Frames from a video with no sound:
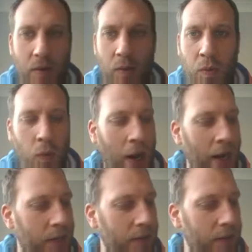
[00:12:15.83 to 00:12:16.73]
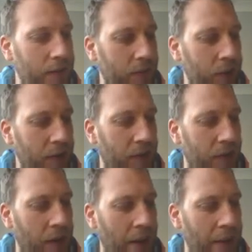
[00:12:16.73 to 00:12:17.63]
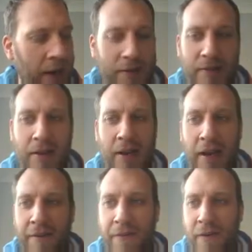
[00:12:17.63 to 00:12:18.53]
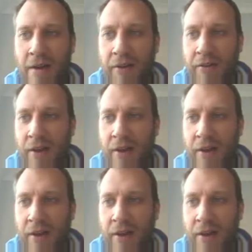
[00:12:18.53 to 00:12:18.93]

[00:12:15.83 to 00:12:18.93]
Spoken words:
Alex, yep, Alex is saying add forever.